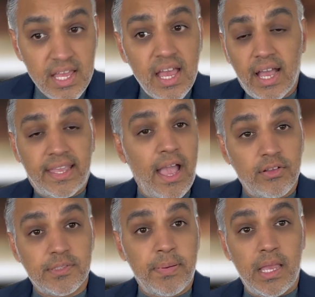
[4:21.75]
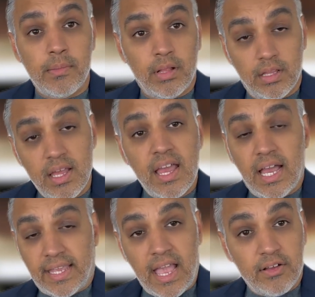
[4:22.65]
Accounts payable.
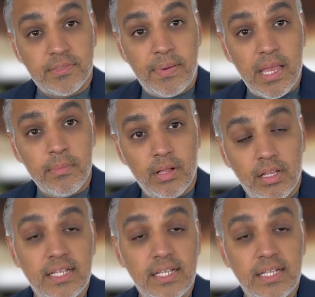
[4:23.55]
Accounts payable